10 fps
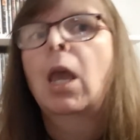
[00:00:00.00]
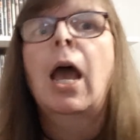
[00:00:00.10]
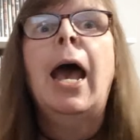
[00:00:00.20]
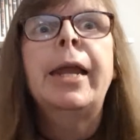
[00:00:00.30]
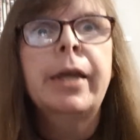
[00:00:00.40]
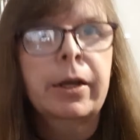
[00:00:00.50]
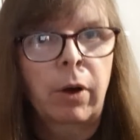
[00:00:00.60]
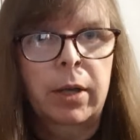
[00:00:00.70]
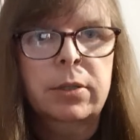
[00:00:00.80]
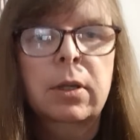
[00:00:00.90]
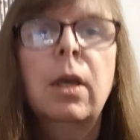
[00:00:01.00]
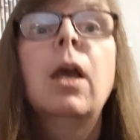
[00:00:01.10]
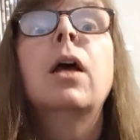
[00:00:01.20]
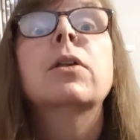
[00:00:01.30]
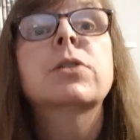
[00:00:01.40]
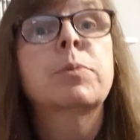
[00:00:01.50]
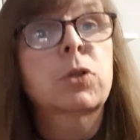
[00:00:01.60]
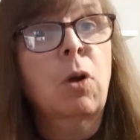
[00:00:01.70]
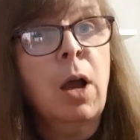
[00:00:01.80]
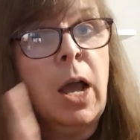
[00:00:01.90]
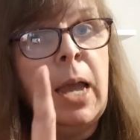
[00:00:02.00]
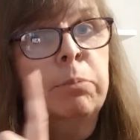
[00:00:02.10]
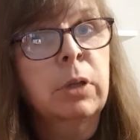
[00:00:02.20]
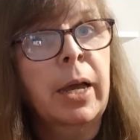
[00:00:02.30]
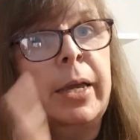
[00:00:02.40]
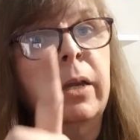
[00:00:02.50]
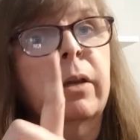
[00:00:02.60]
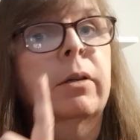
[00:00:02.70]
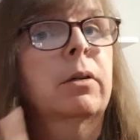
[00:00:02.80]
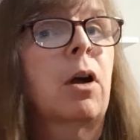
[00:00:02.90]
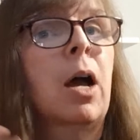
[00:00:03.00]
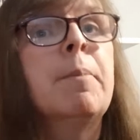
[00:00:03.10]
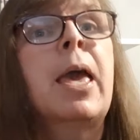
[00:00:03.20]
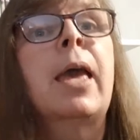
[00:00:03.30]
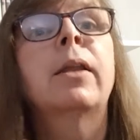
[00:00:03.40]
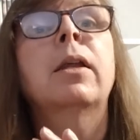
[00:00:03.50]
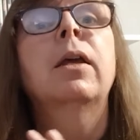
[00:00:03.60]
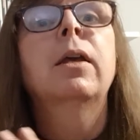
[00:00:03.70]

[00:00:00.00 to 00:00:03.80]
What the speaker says: I digress. Subscribe, like, comment,